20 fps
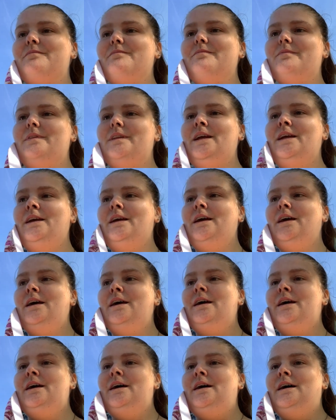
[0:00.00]

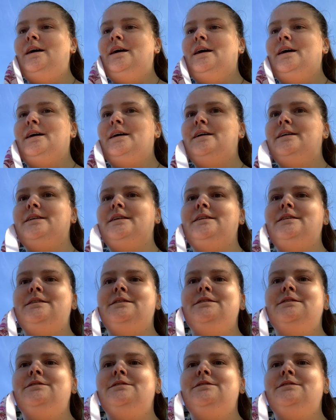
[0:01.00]
No one is speaking in this clip.